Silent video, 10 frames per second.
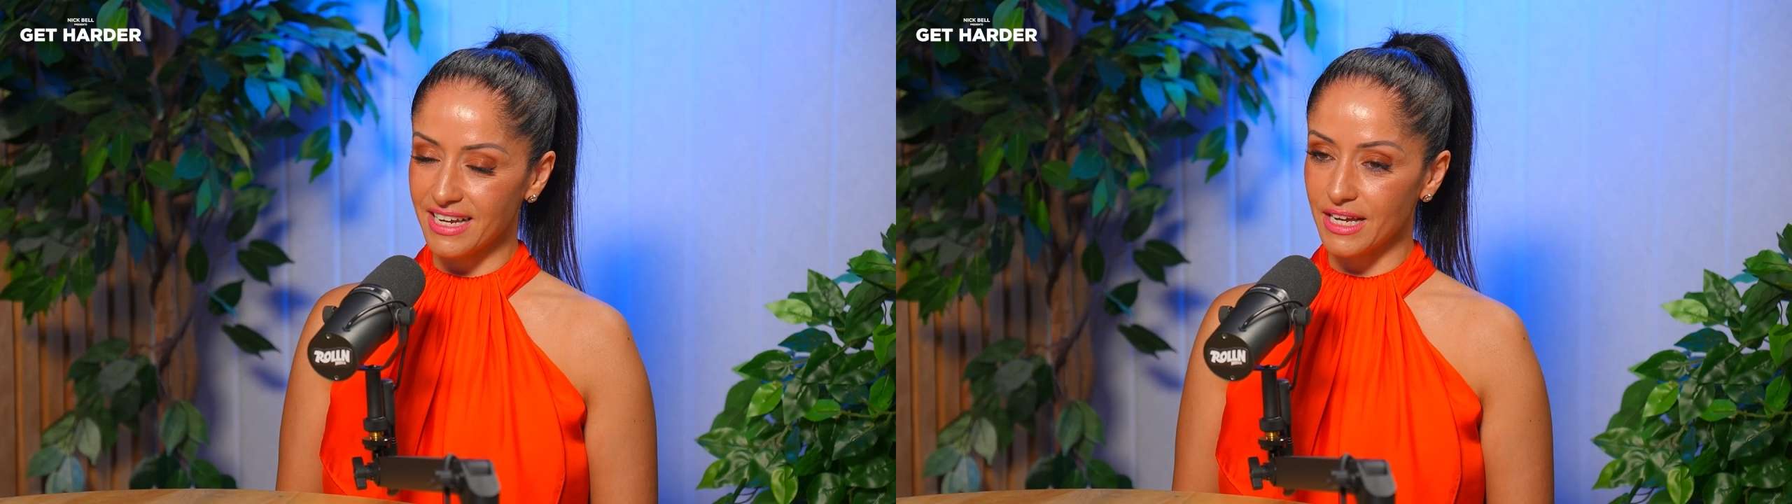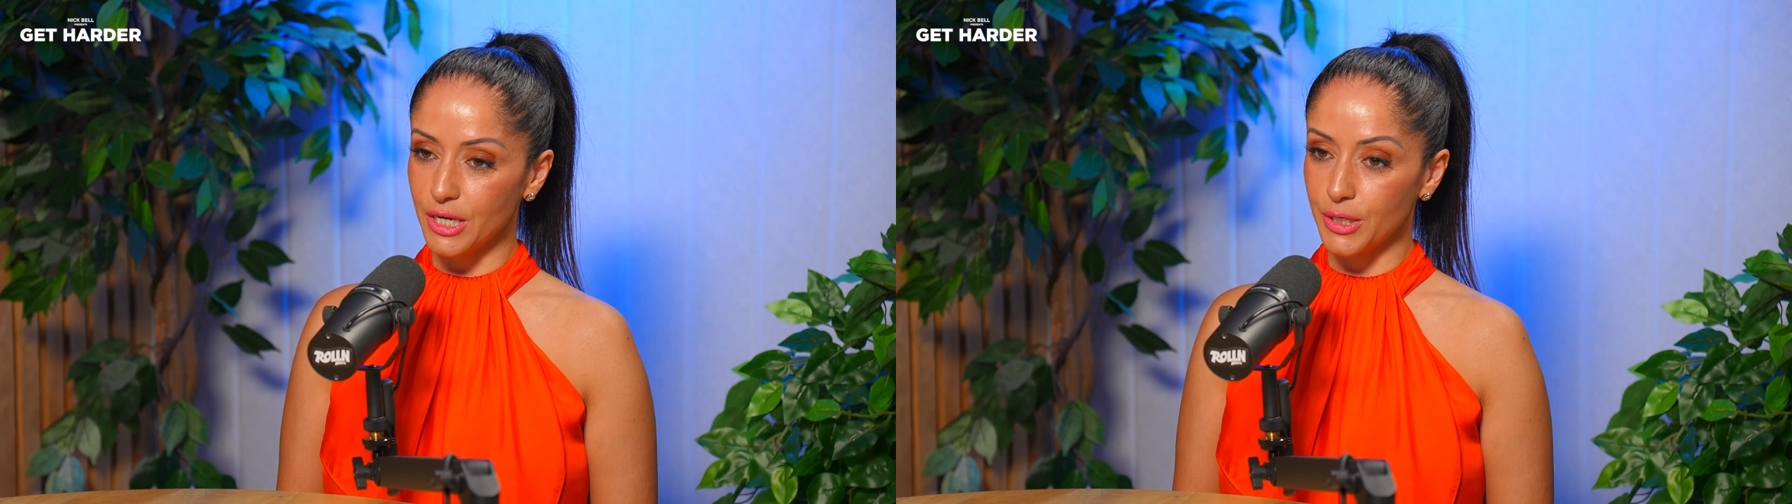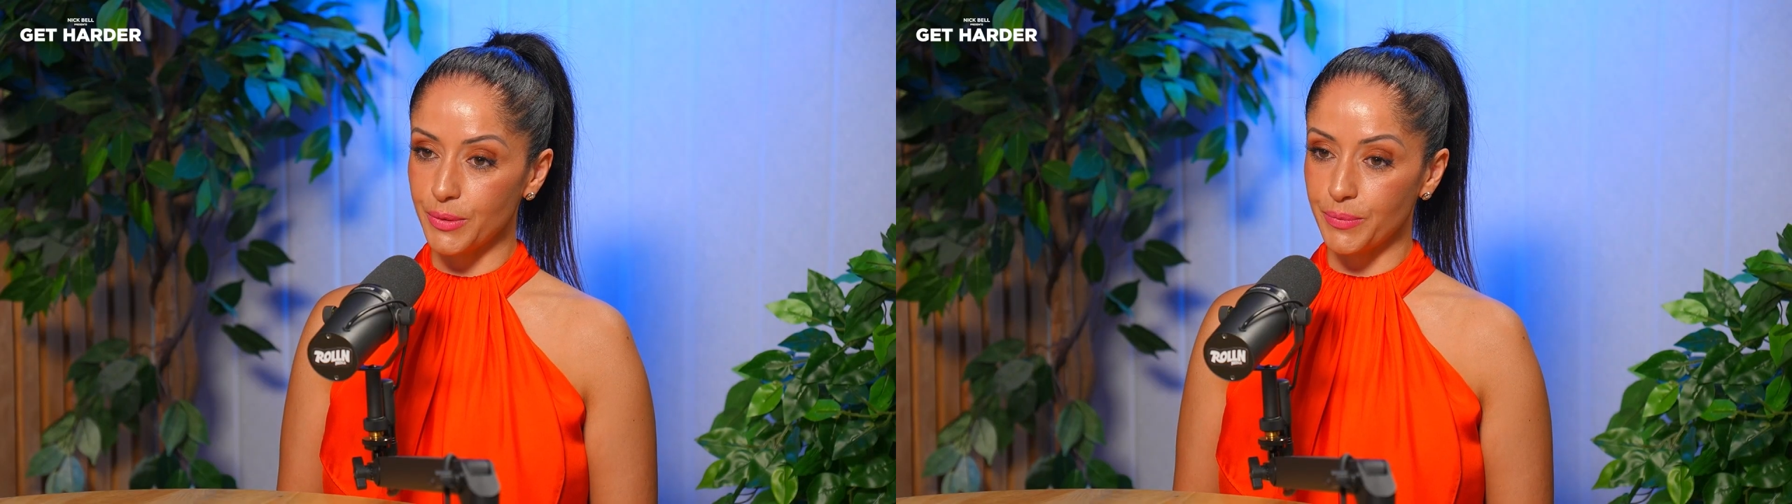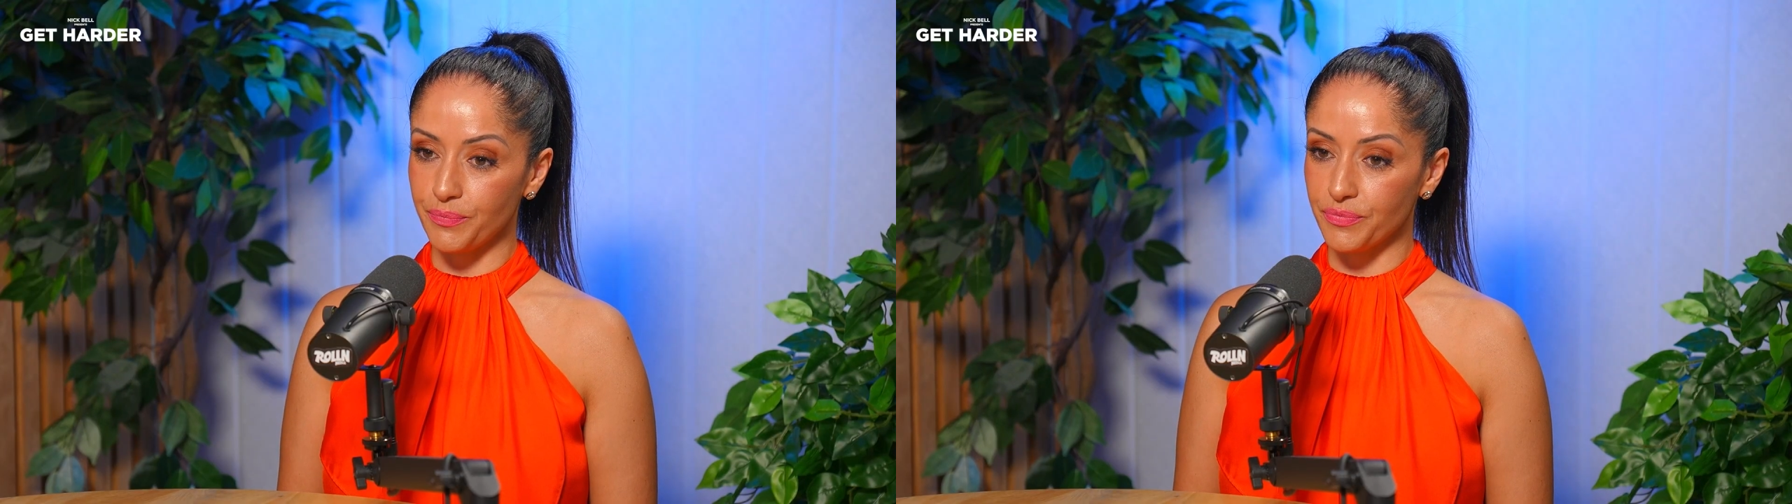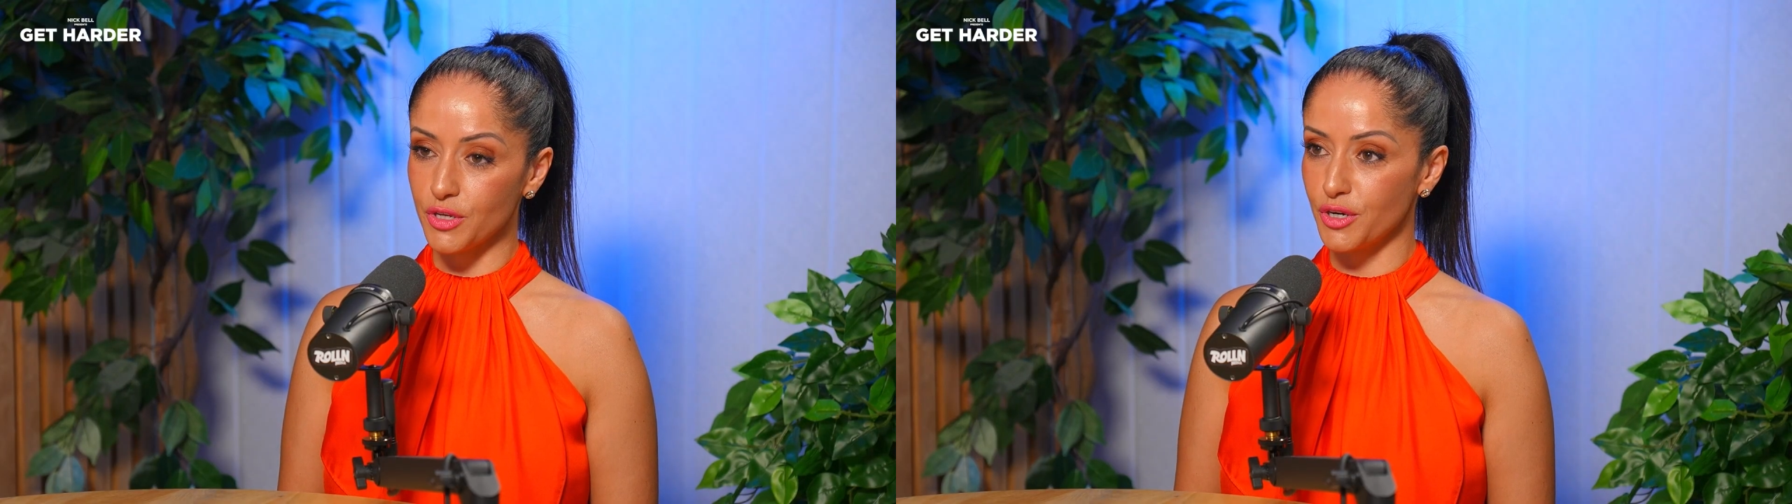
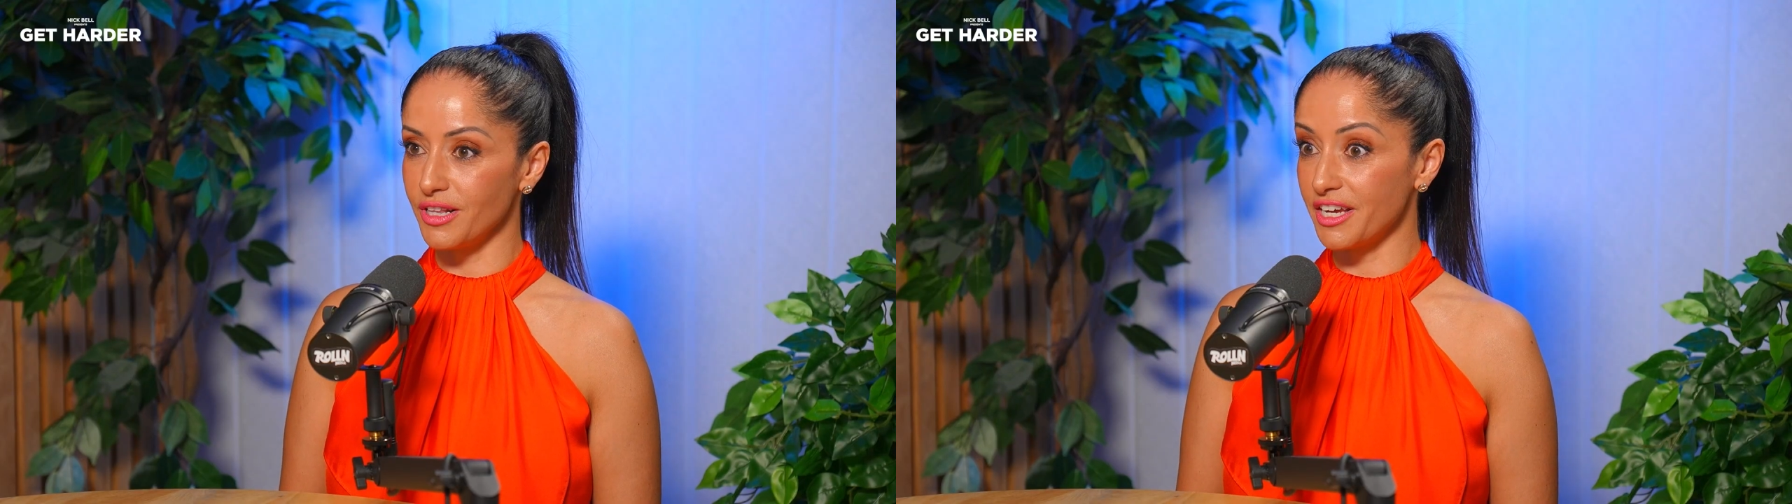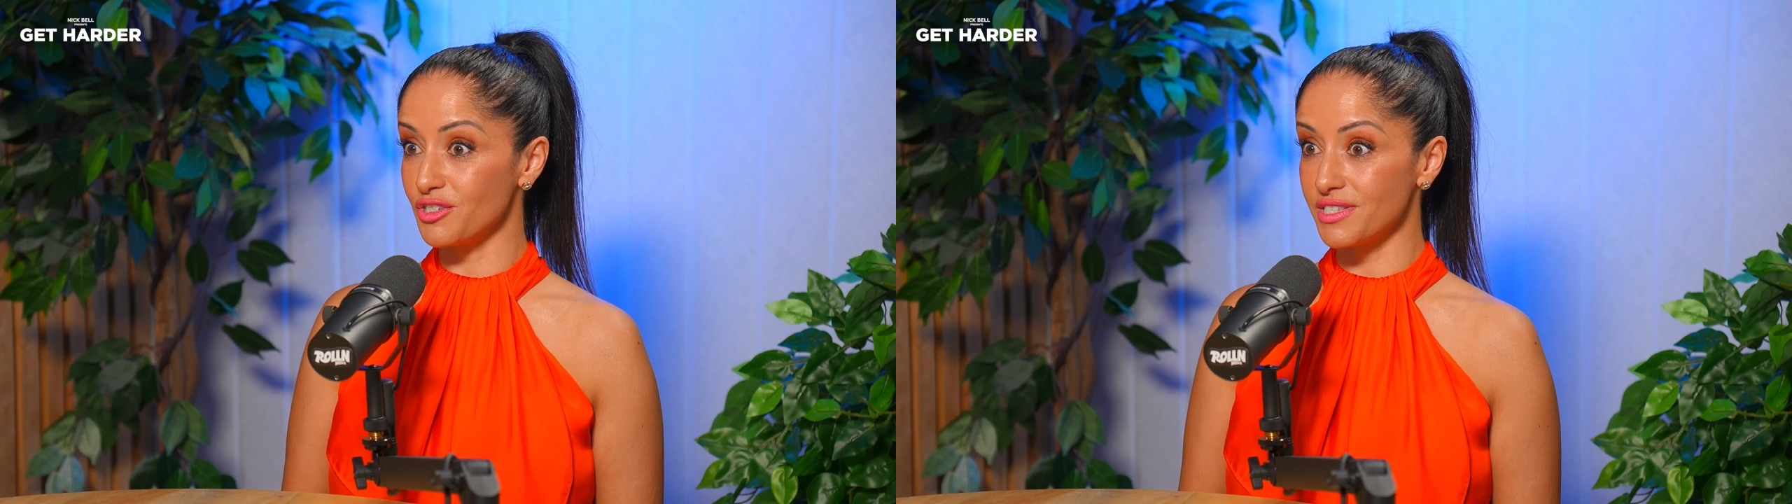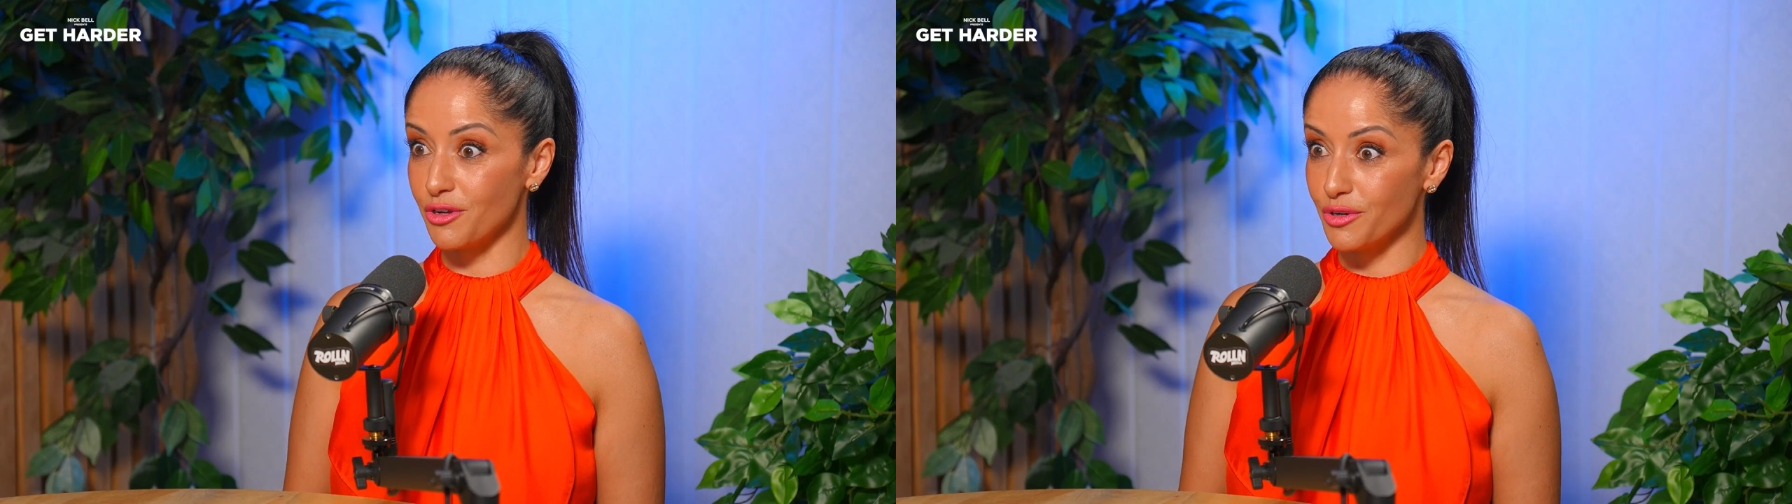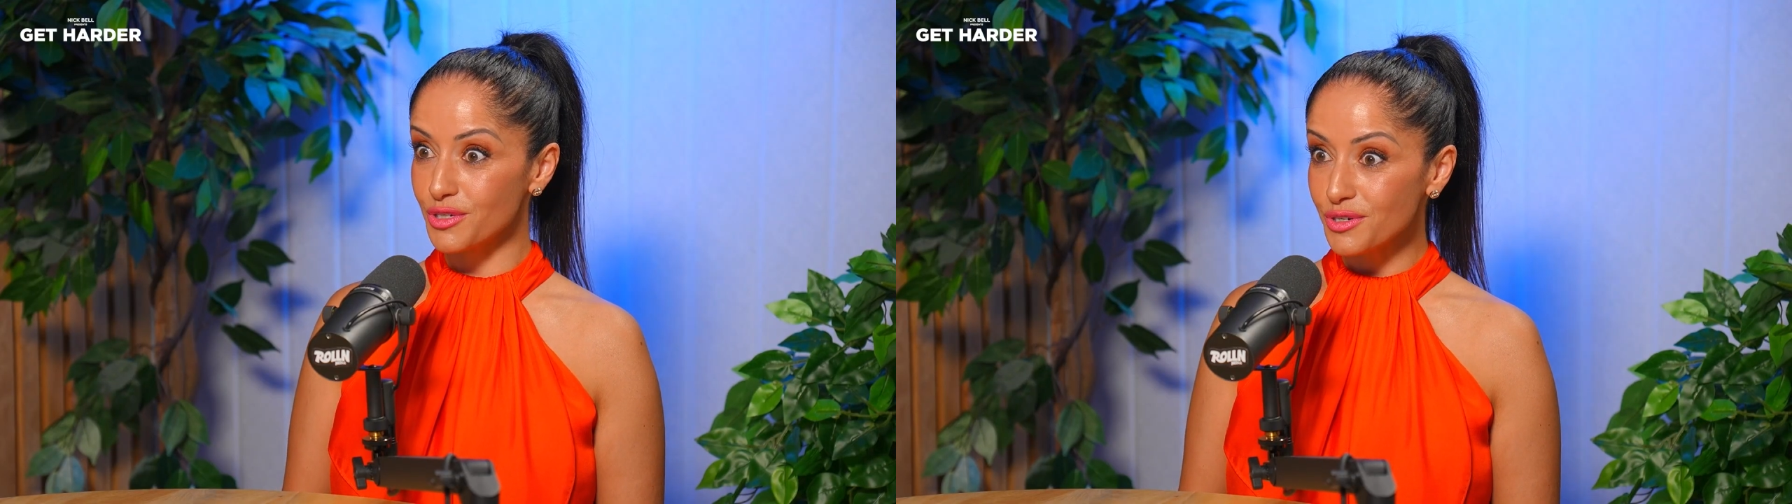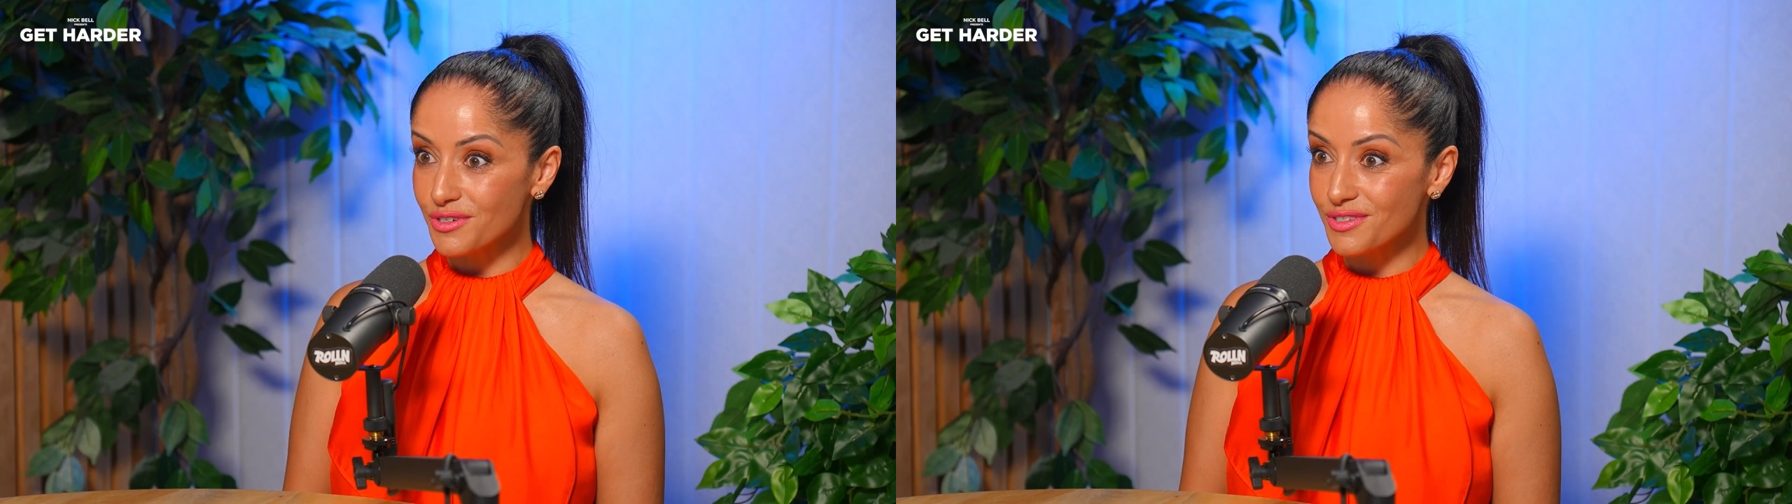You know, like your
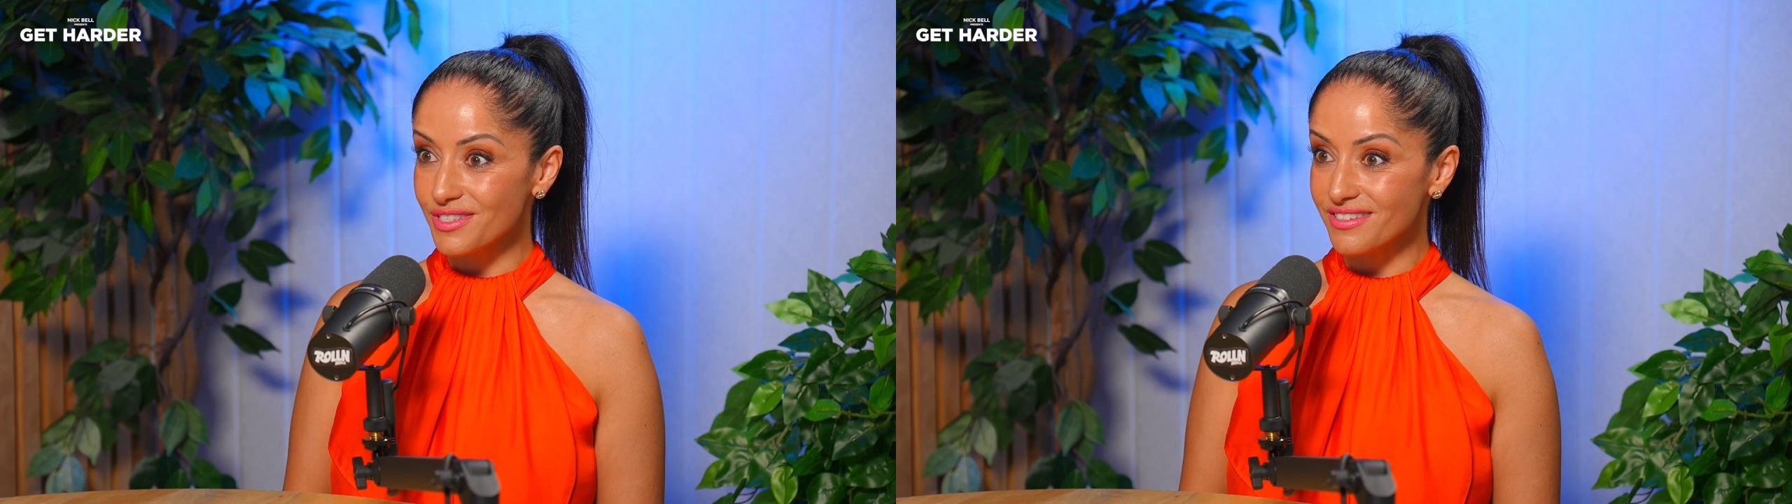CO2s,